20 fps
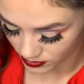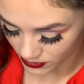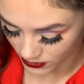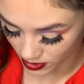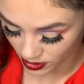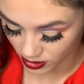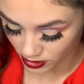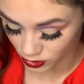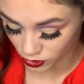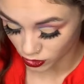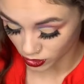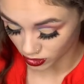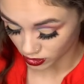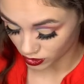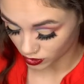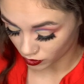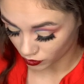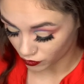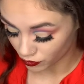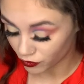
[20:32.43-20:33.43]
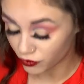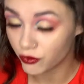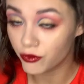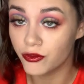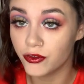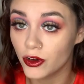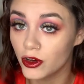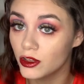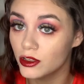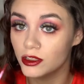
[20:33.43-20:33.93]
It is just
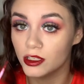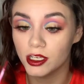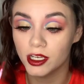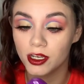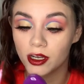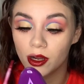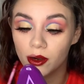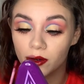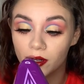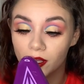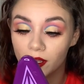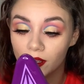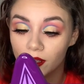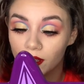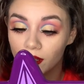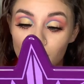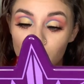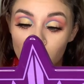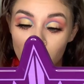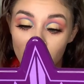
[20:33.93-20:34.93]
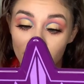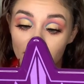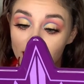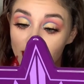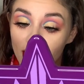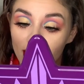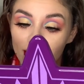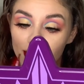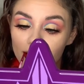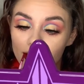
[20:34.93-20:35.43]
fully coating my
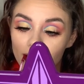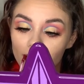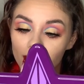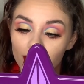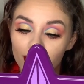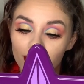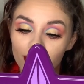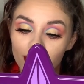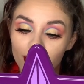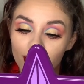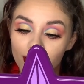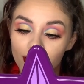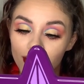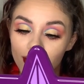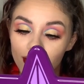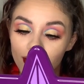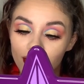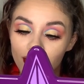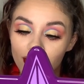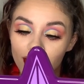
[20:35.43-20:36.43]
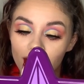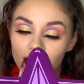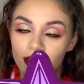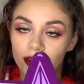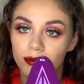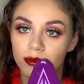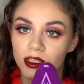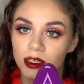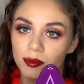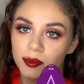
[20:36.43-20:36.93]
entire lip, or
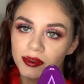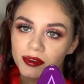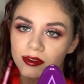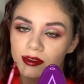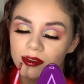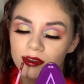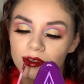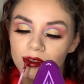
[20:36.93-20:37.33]
lips.